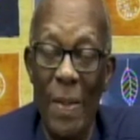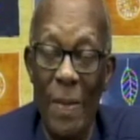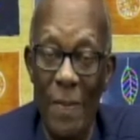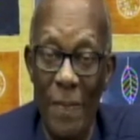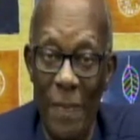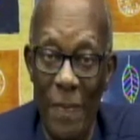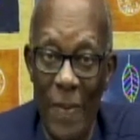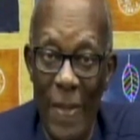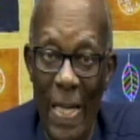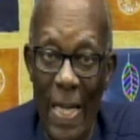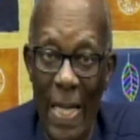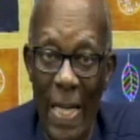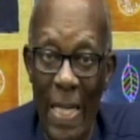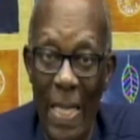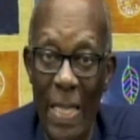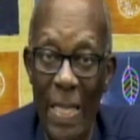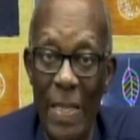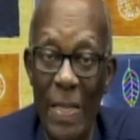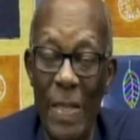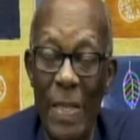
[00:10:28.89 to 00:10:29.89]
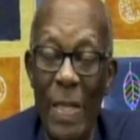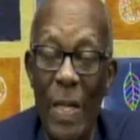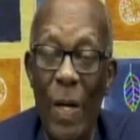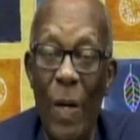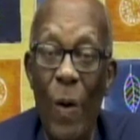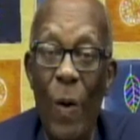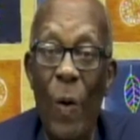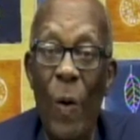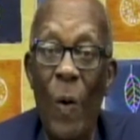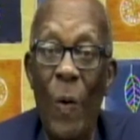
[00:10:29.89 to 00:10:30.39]
valid,
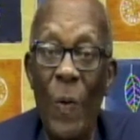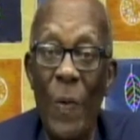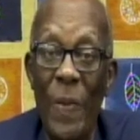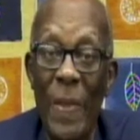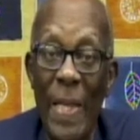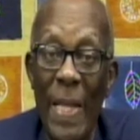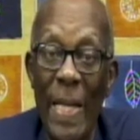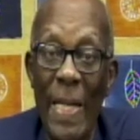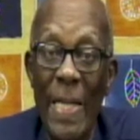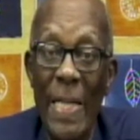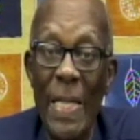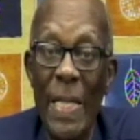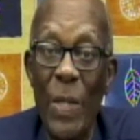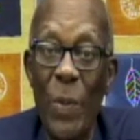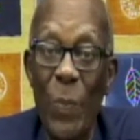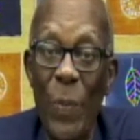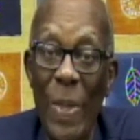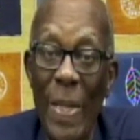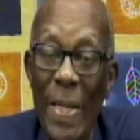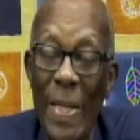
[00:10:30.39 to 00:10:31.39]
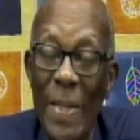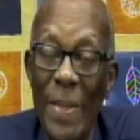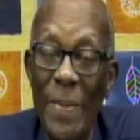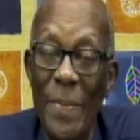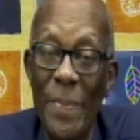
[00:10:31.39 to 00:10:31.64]
authentic will,